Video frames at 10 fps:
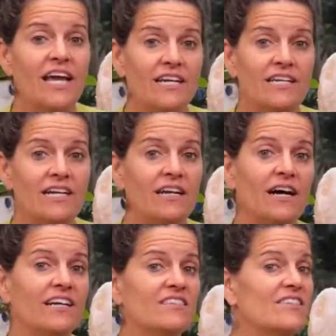
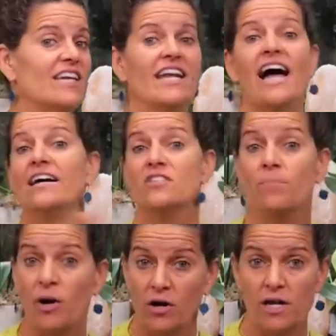Candida, it has a
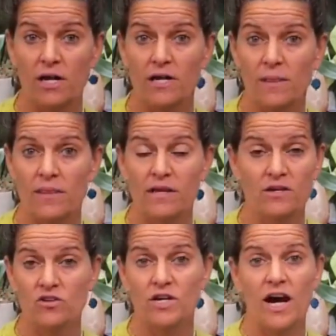party
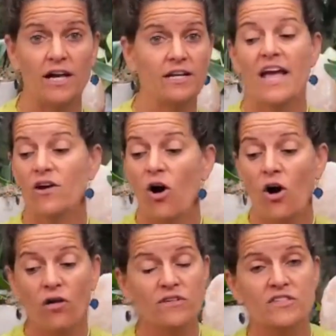in your gut. And
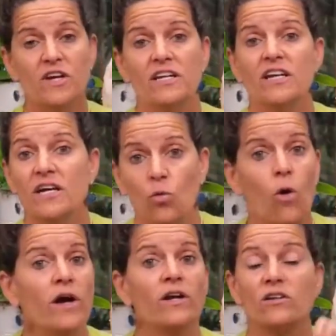all of a sudden,
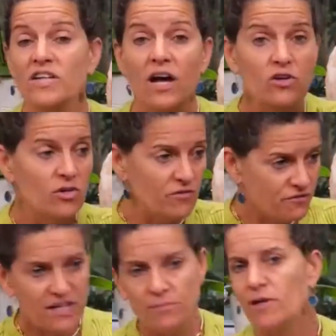it'll tell you,
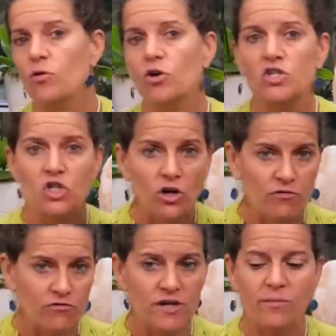feed me more
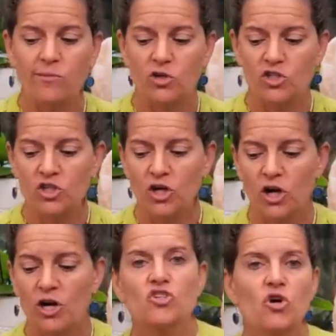sugar, feed me more
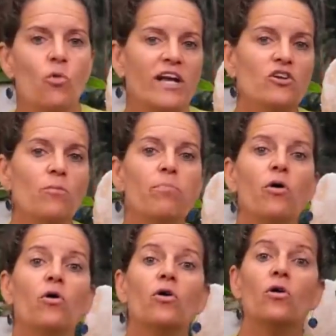sugar. So when you
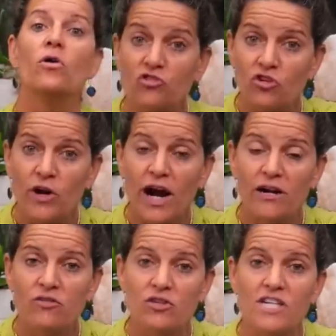pull sugar
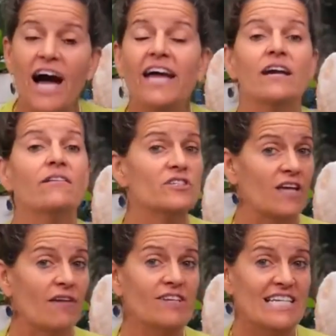out of your diet for
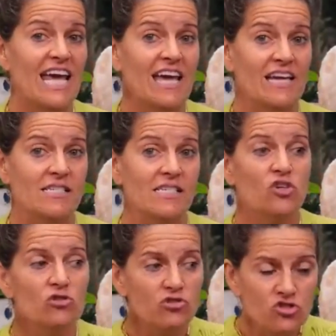7 days,
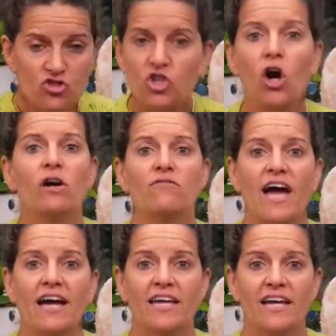you starve
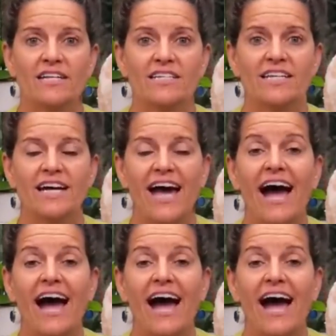that Candida